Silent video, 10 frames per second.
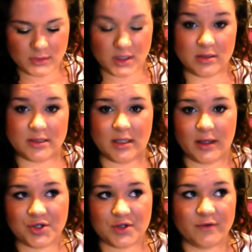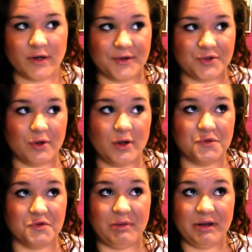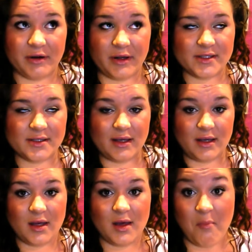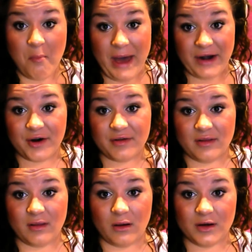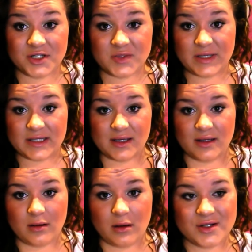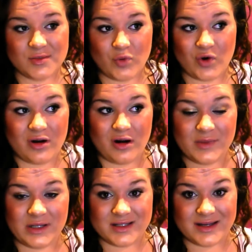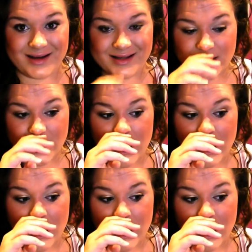the selection for extra large was bigger as like better than the largest because like large is more common size